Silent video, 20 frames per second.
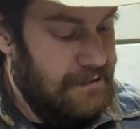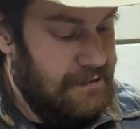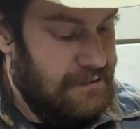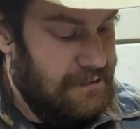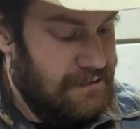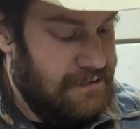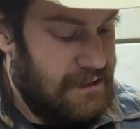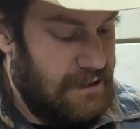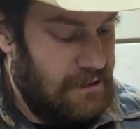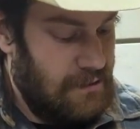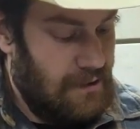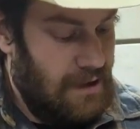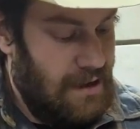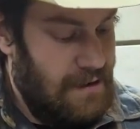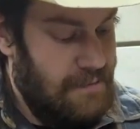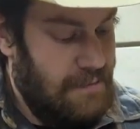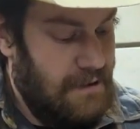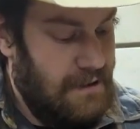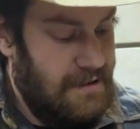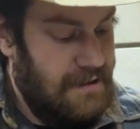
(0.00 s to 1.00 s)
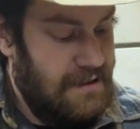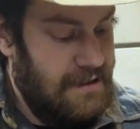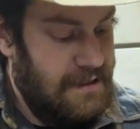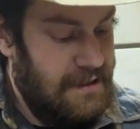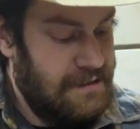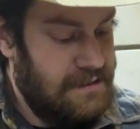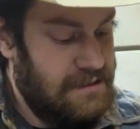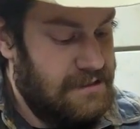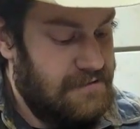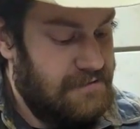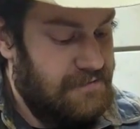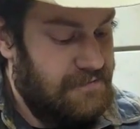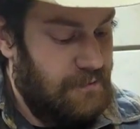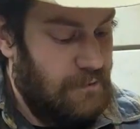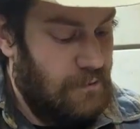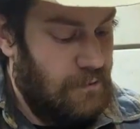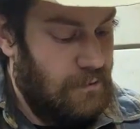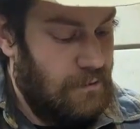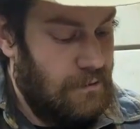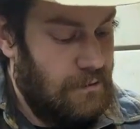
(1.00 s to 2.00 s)
So I bought this
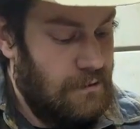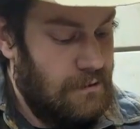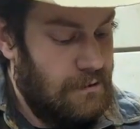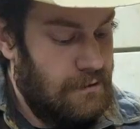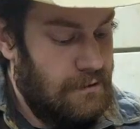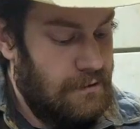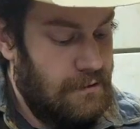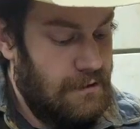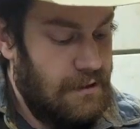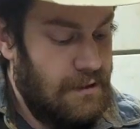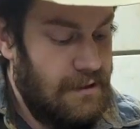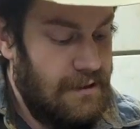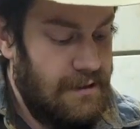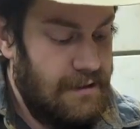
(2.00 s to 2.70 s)
for